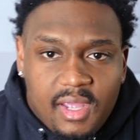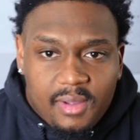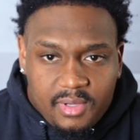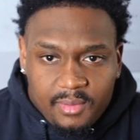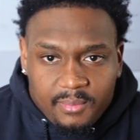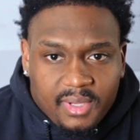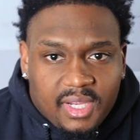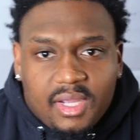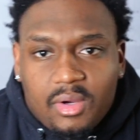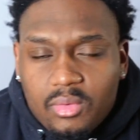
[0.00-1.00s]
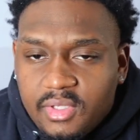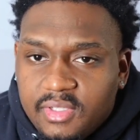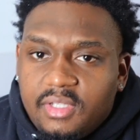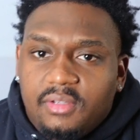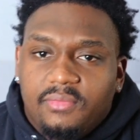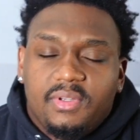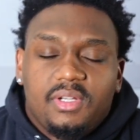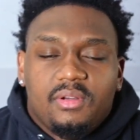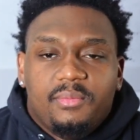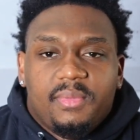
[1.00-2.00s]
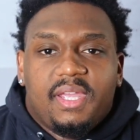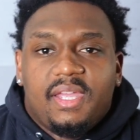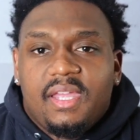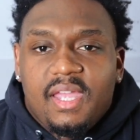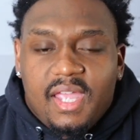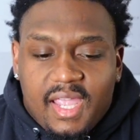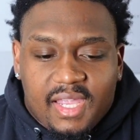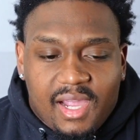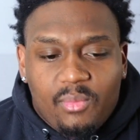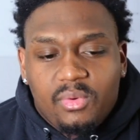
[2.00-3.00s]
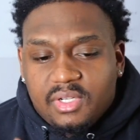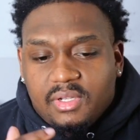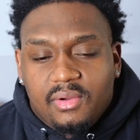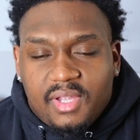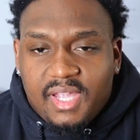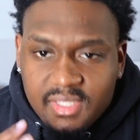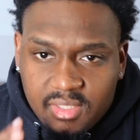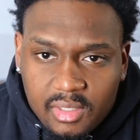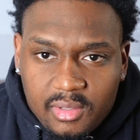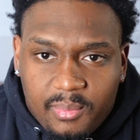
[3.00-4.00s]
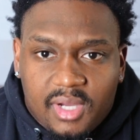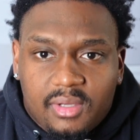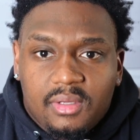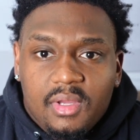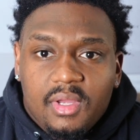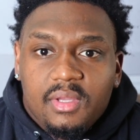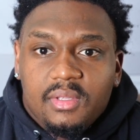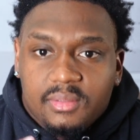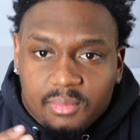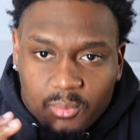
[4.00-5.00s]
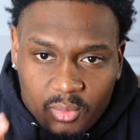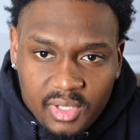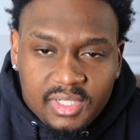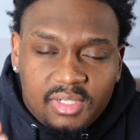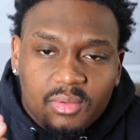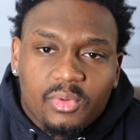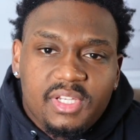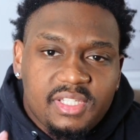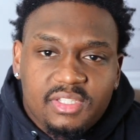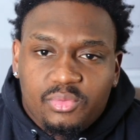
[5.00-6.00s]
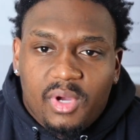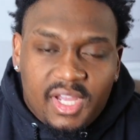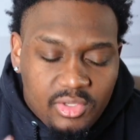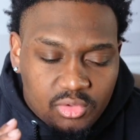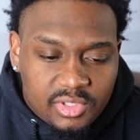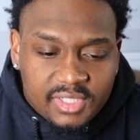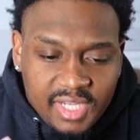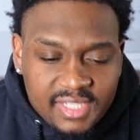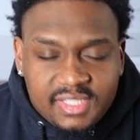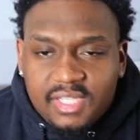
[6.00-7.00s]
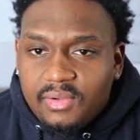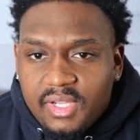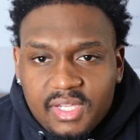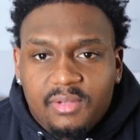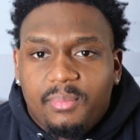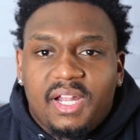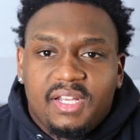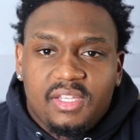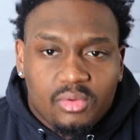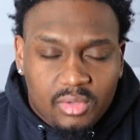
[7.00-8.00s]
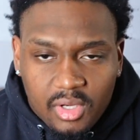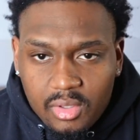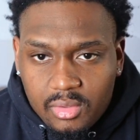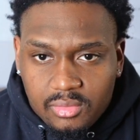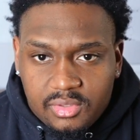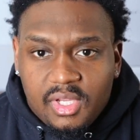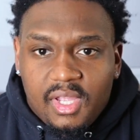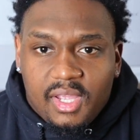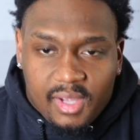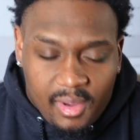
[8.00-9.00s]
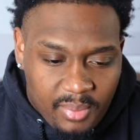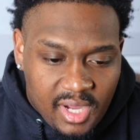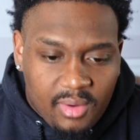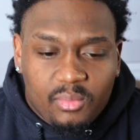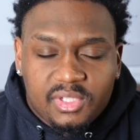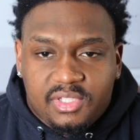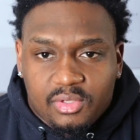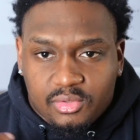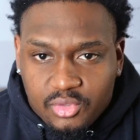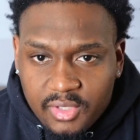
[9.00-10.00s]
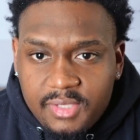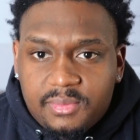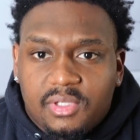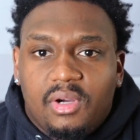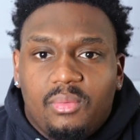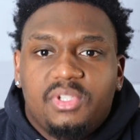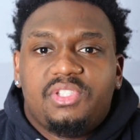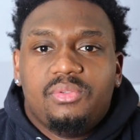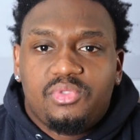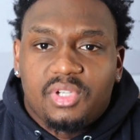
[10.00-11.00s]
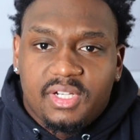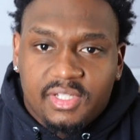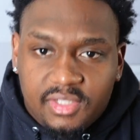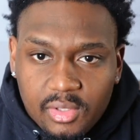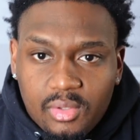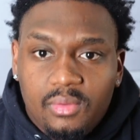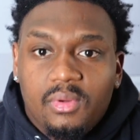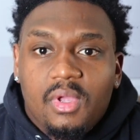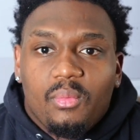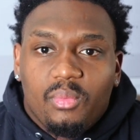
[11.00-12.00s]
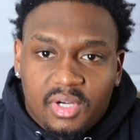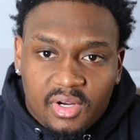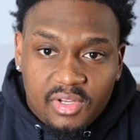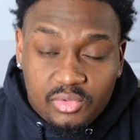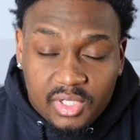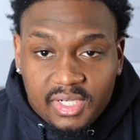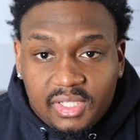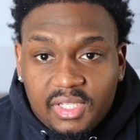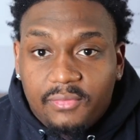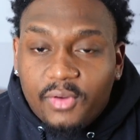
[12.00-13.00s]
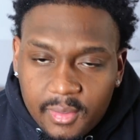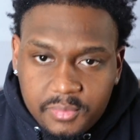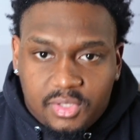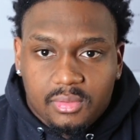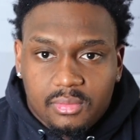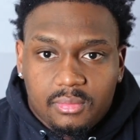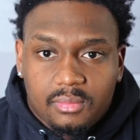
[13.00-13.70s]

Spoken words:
I'm coming back out with another video, man, and I want to go ahead and talk about one of the reasons why you should not tell anybody your goals, about what your dreams are, what you trying to do, what are you trying to live up to.